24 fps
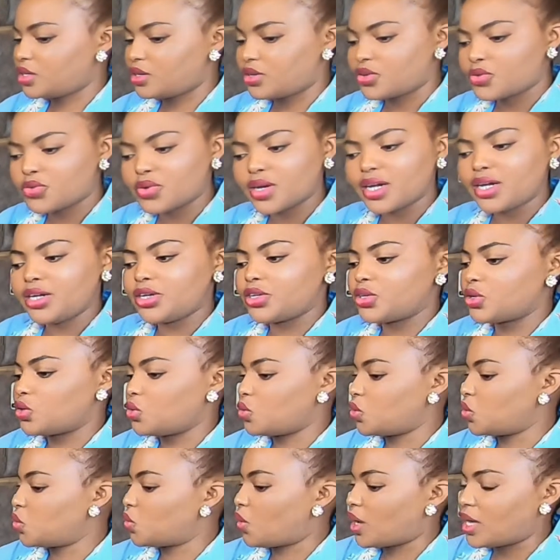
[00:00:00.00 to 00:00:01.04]

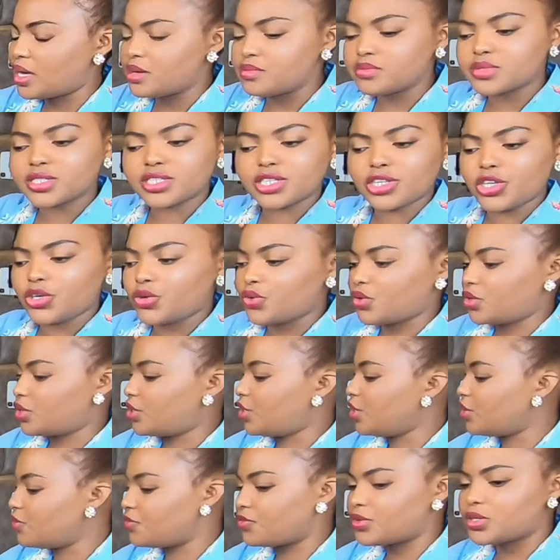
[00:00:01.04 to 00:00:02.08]
radio, you are MC, you're an
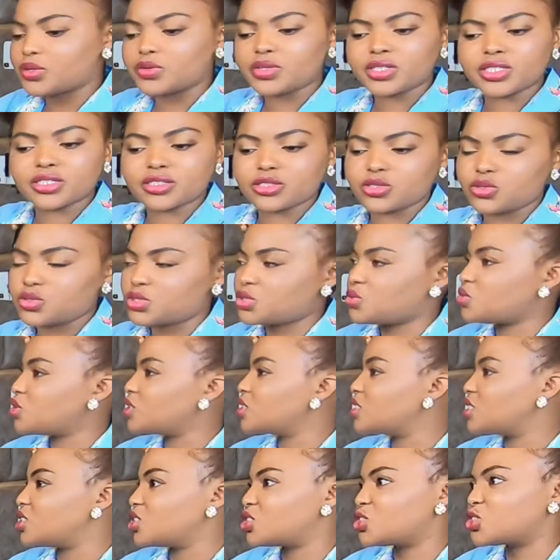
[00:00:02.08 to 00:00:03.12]
influencer, you're
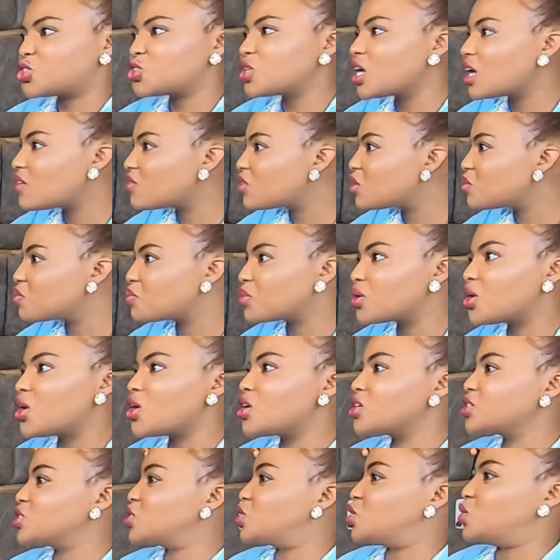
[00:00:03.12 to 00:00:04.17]
doing these travel
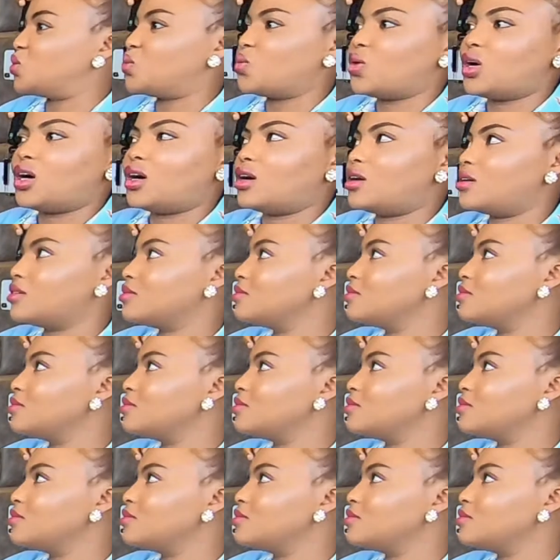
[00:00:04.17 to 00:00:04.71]
blogs, you are...